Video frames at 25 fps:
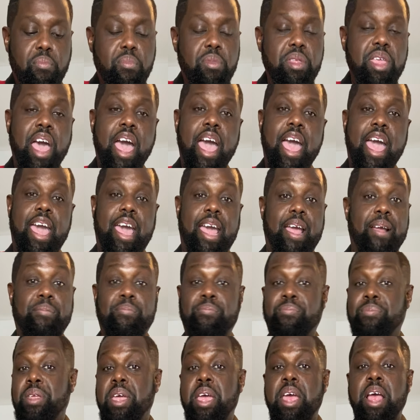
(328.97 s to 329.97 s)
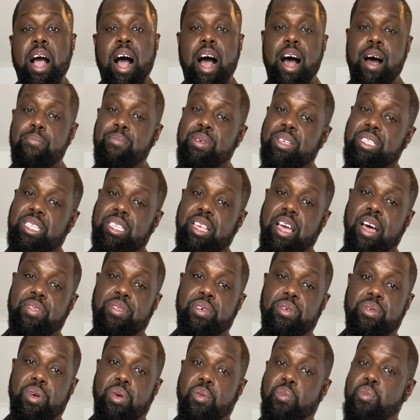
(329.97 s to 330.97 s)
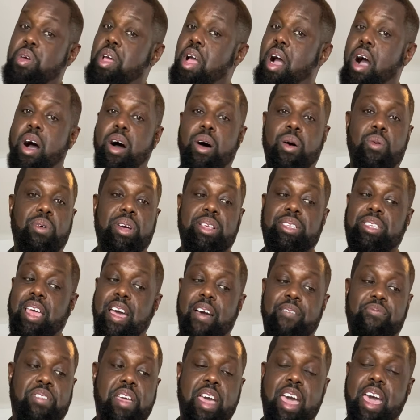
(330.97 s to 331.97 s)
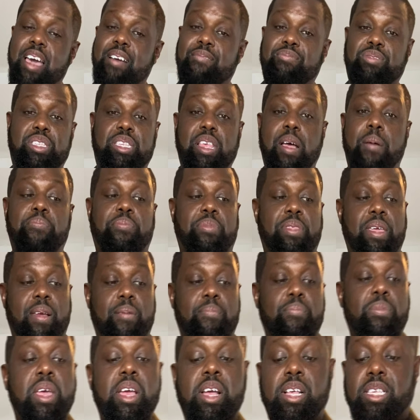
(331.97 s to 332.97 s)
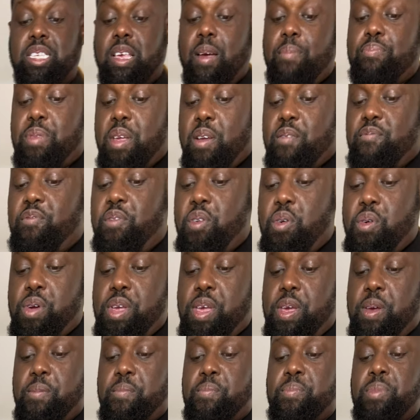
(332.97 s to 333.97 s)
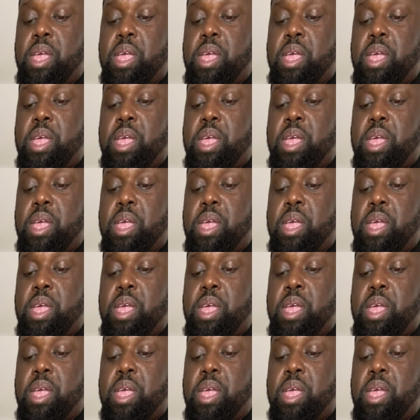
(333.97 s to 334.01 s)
Hey, I'm a Southerner. We always have to have something for you.